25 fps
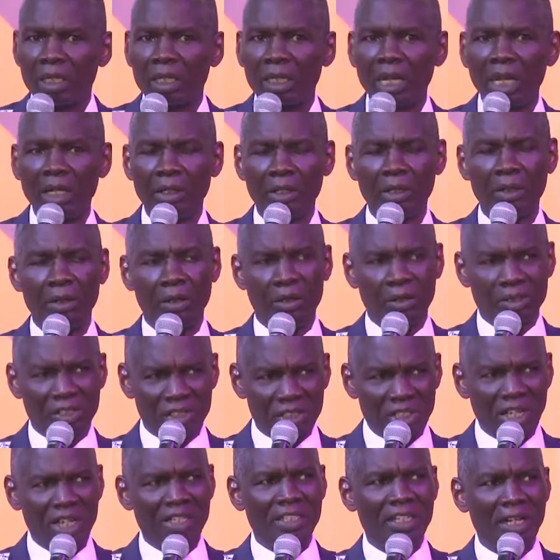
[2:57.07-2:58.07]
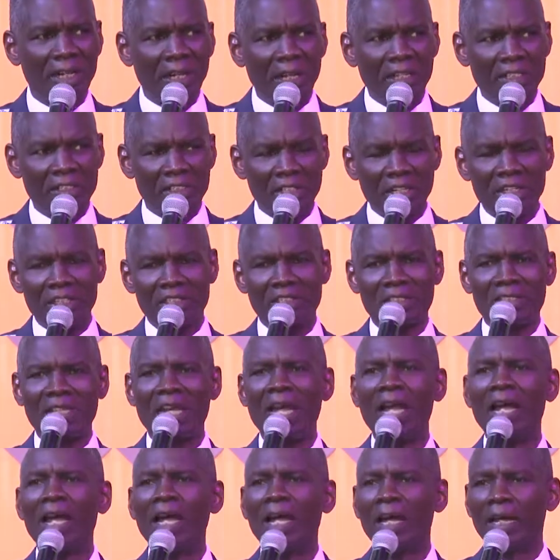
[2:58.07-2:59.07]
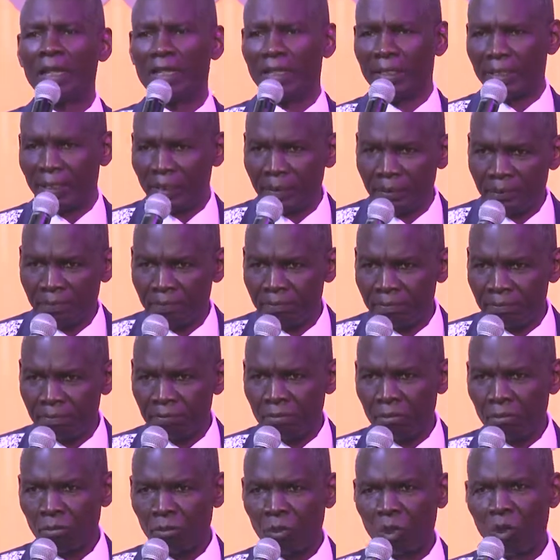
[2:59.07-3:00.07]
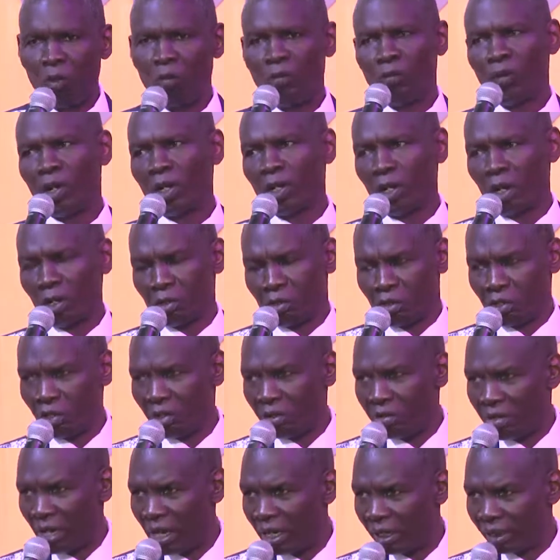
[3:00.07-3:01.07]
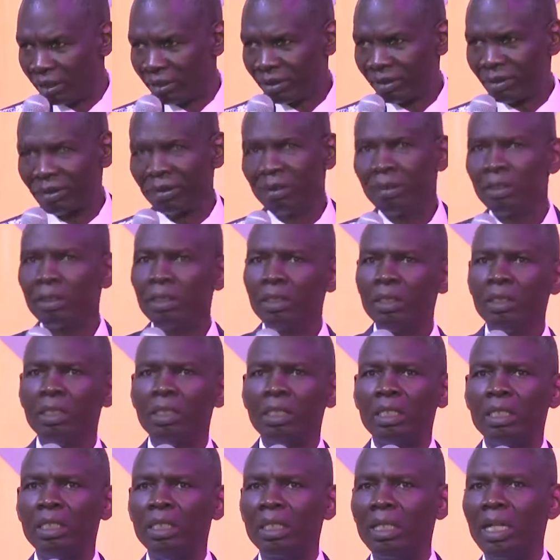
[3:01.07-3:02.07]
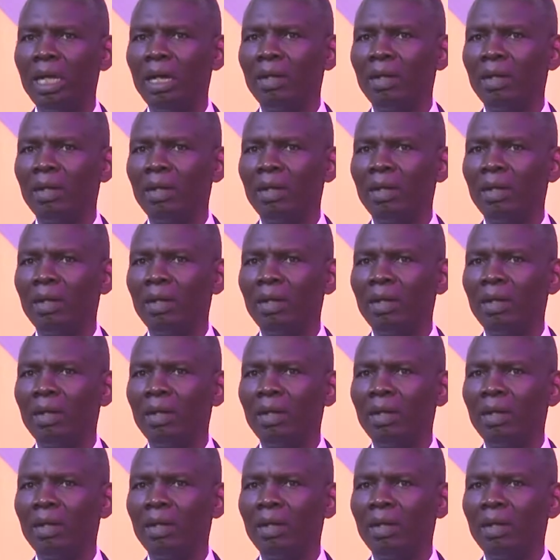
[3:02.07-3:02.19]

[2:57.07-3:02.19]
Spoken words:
Can you say it again? Say stand for your children.